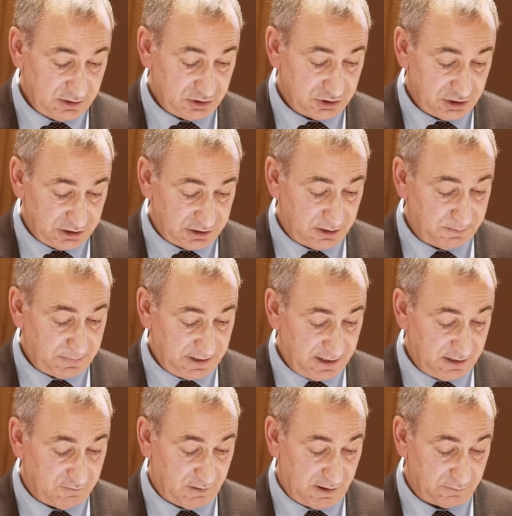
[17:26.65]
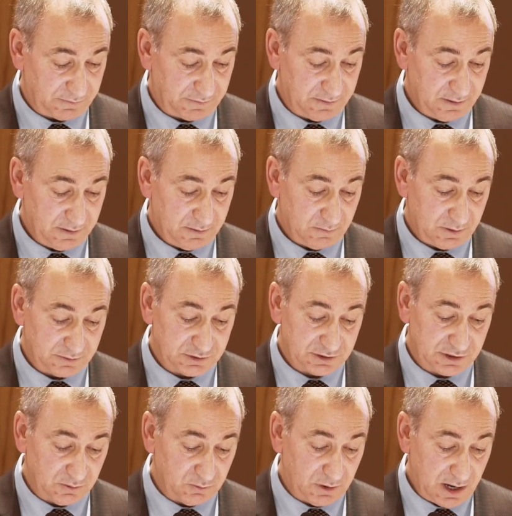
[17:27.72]
GDP growth, while
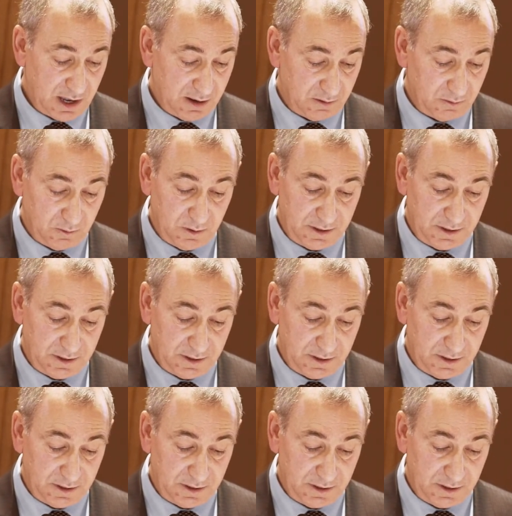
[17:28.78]
still low,